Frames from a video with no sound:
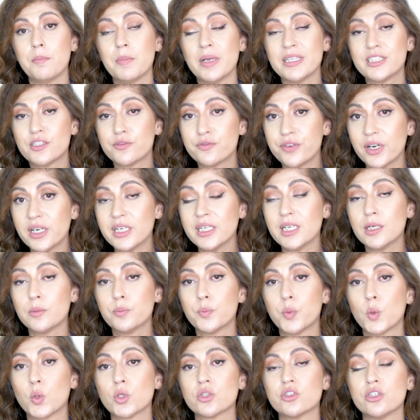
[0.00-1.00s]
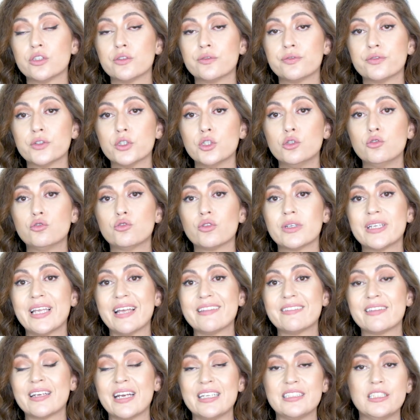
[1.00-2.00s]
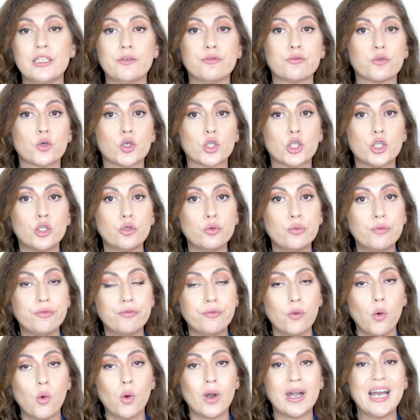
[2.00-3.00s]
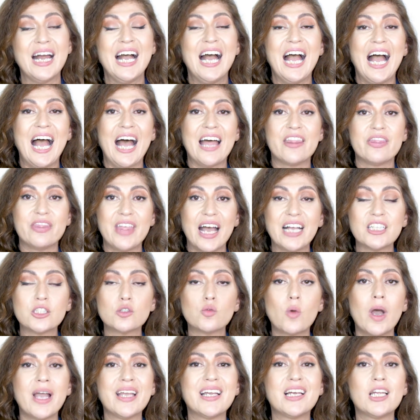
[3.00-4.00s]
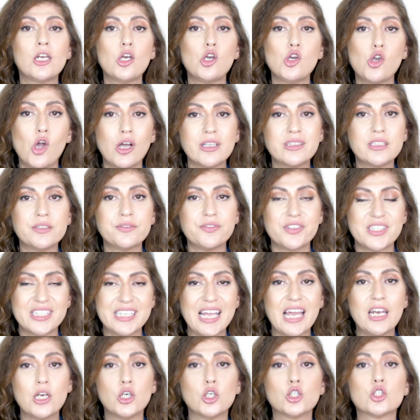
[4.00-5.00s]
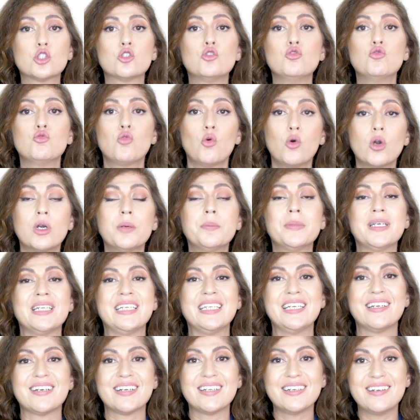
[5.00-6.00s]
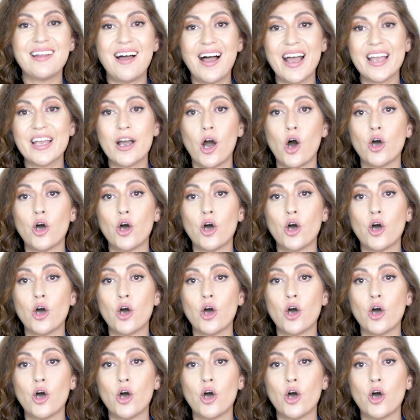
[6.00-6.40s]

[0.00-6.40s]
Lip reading: it's very important for you to get ready for Q4. And that's why a lot of sellers normally rely